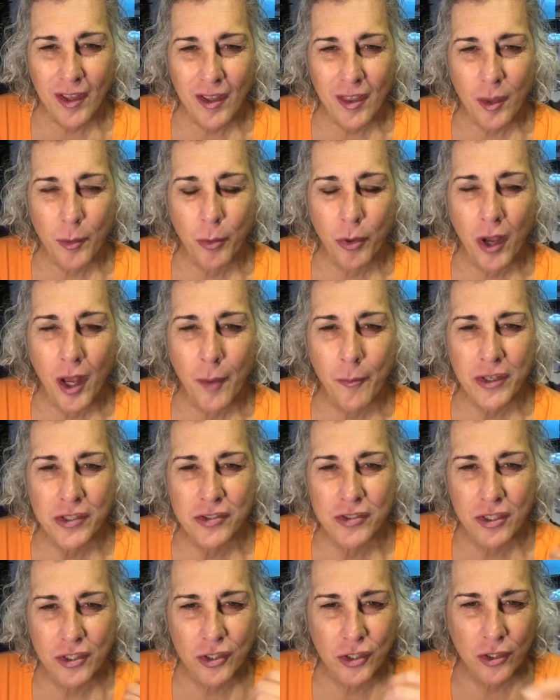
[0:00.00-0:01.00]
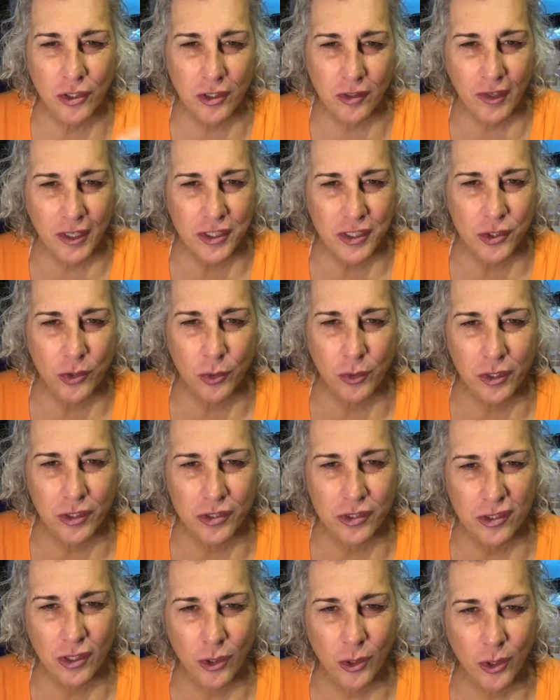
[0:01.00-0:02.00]
The problem is they turn the vice really
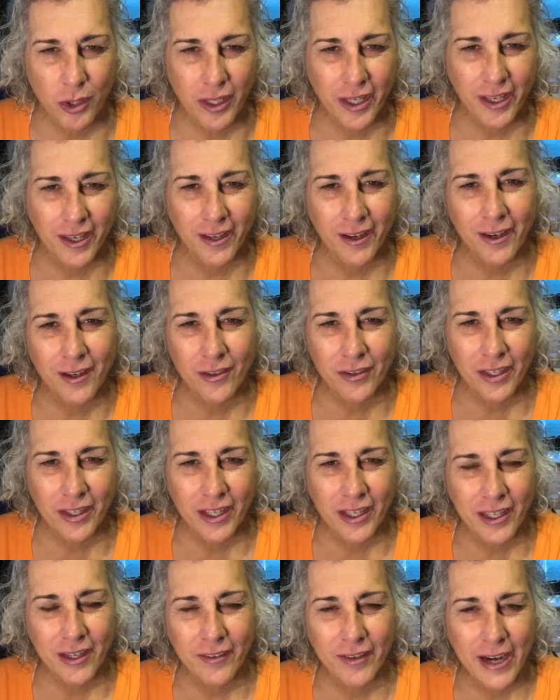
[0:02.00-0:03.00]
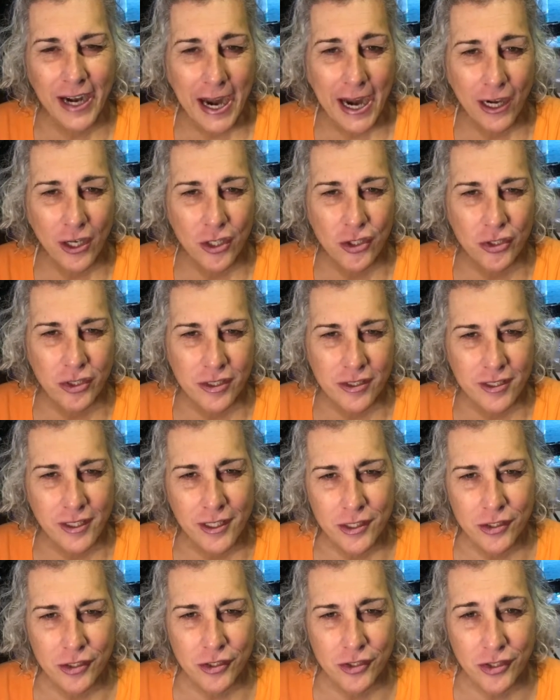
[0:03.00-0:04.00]
slowly, and I don't think it ever actually
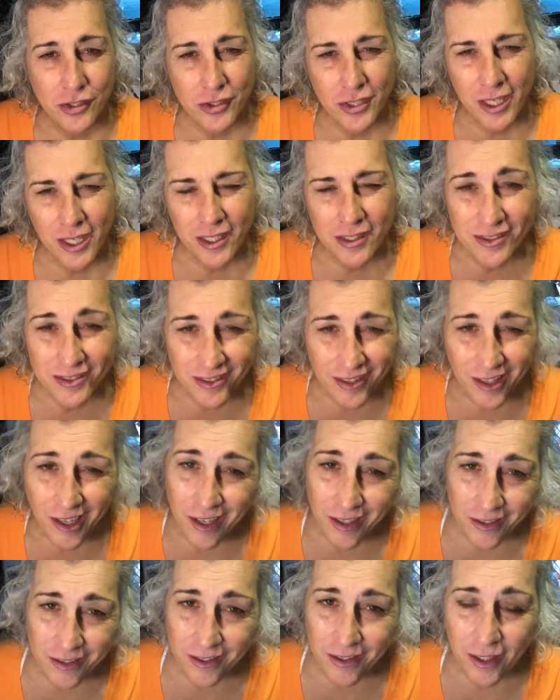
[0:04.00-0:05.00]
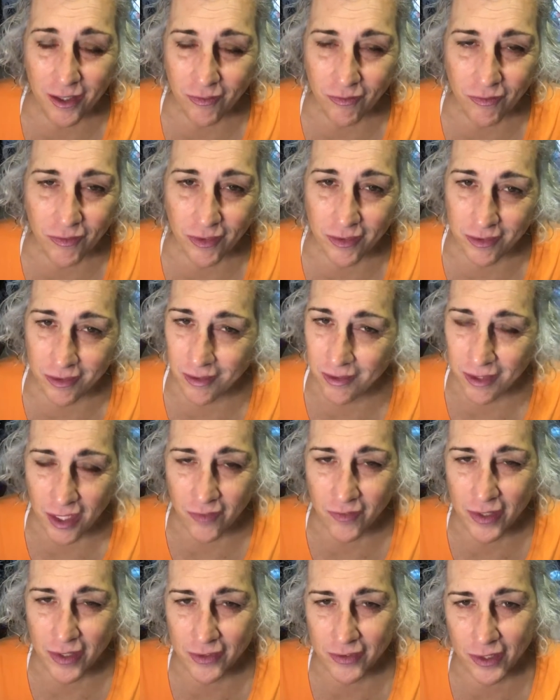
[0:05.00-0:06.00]
touches his hands, not to
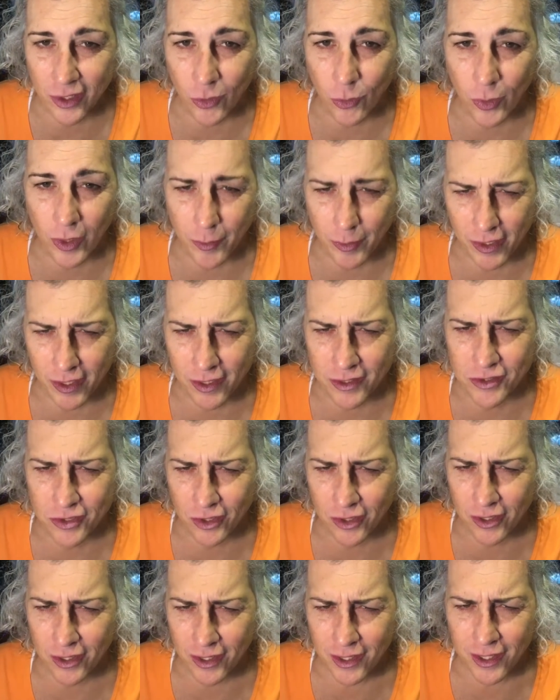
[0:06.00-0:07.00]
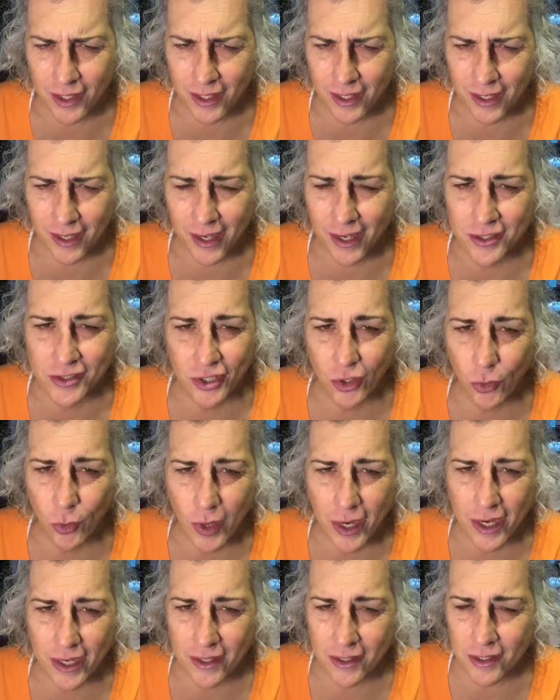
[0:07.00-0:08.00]
give anything away, but it's a
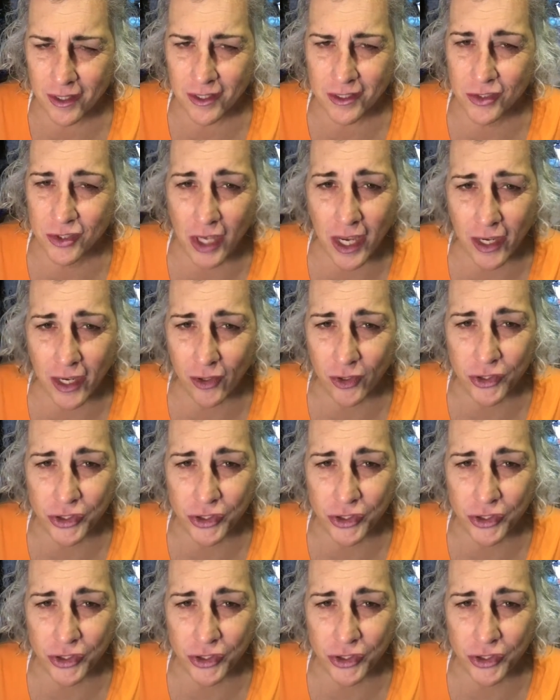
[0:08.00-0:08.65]
great Cycle